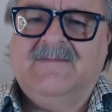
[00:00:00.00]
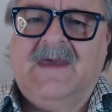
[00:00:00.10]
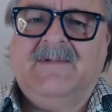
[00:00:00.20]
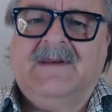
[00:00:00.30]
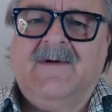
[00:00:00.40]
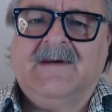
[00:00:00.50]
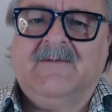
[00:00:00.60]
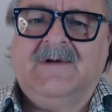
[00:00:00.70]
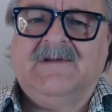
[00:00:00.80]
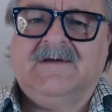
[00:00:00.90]
Maybe they want
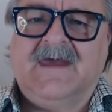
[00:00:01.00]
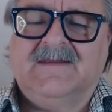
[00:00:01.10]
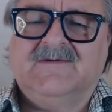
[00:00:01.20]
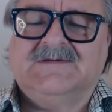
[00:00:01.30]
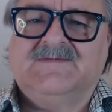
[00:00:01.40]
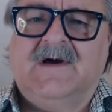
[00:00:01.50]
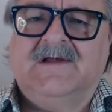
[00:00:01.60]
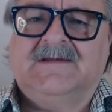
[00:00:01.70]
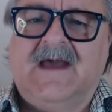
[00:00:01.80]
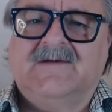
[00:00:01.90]
to relocate to a
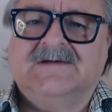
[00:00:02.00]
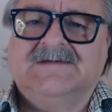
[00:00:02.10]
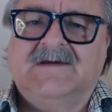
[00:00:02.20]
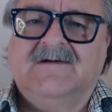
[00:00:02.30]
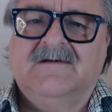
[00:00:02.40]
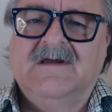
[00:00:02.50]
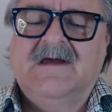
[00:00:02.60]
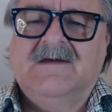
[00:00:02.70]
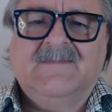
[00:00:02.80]
smaller town or center.